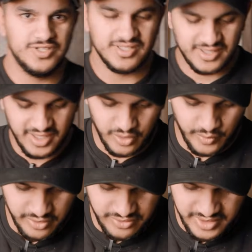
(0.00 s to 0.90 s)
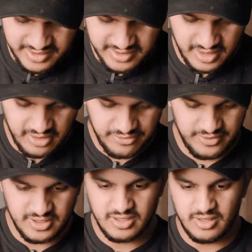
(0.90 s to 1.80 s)
is kind of weird. This knife
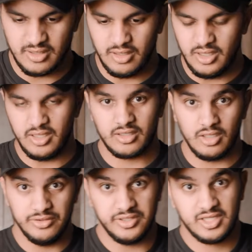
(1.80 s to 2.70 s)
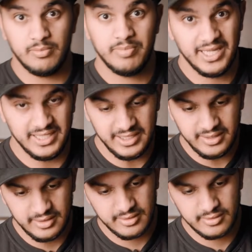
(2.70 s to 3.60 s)
is called the Capenni.